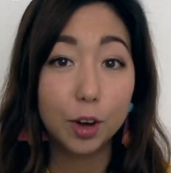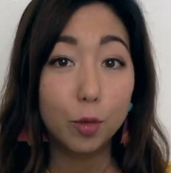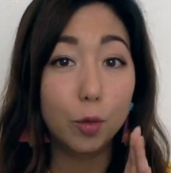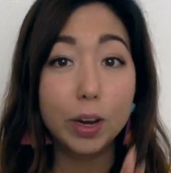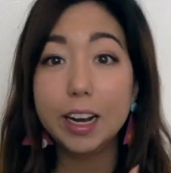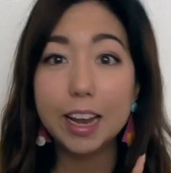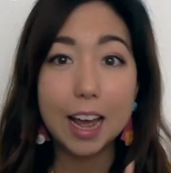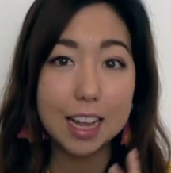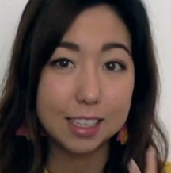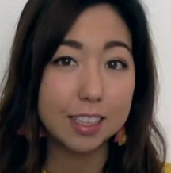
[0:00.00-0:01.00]
really
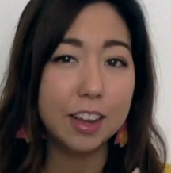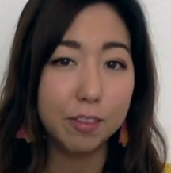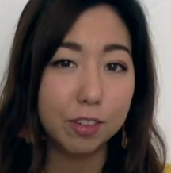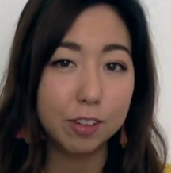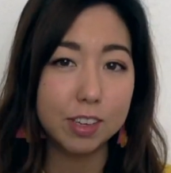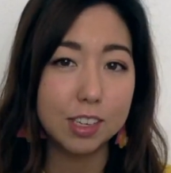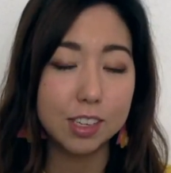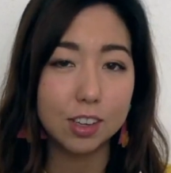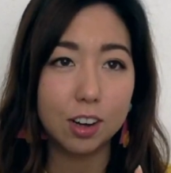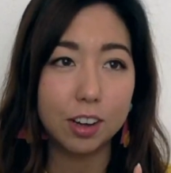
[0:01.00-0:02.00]
has an influence
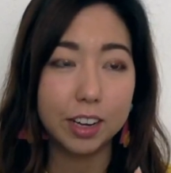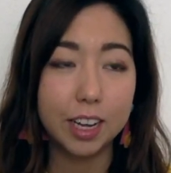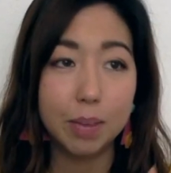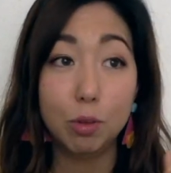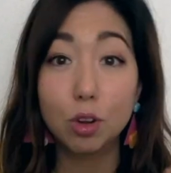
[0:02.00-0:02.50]
on him,